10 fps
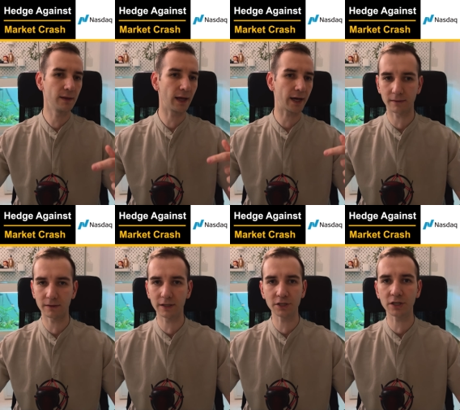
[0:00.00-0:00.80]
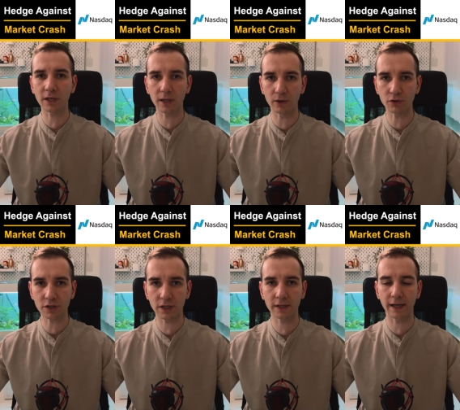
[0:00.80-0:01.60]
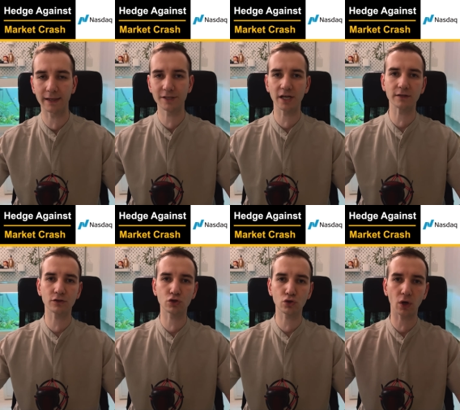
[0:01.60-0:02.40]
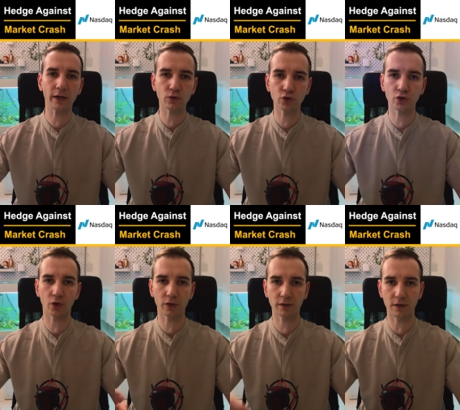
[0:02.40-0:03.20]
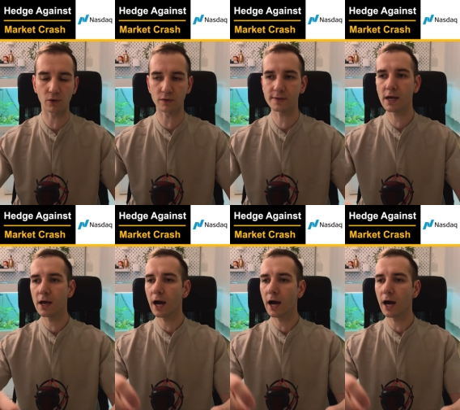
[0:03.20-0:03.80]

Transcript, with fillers: like DigitalOcean, and just try to short those.